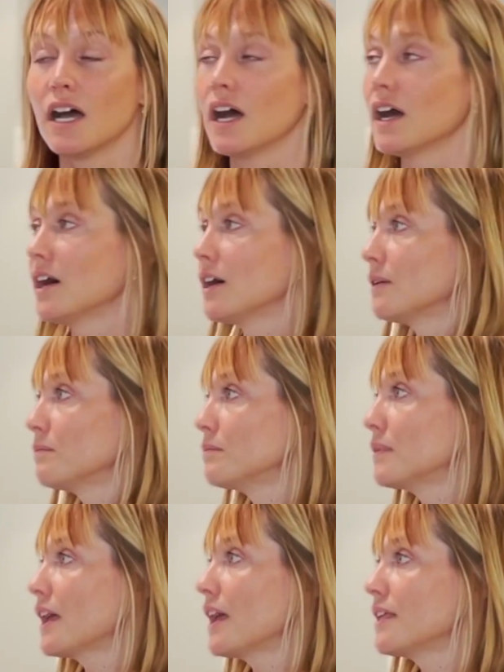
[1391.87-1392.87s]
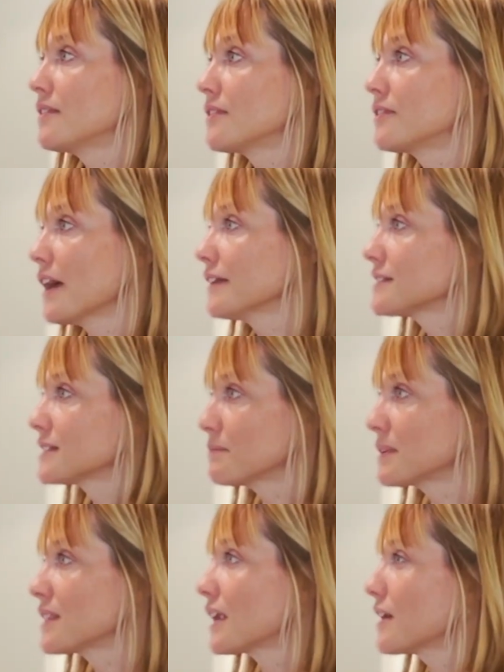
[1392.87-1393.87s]
And that's
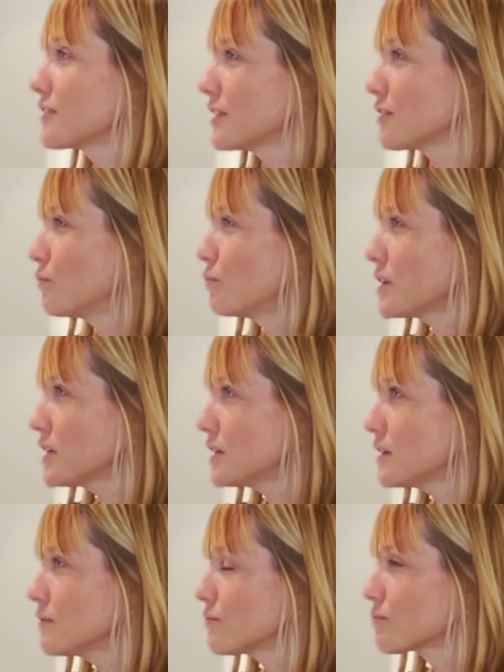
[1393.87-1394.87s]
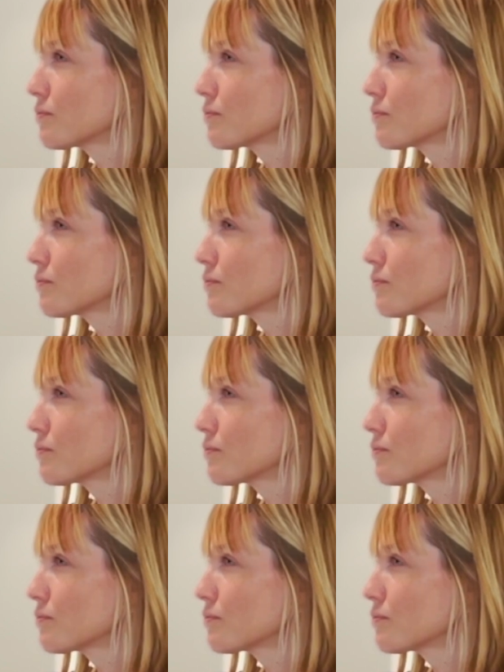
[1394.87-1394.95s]
something that I think we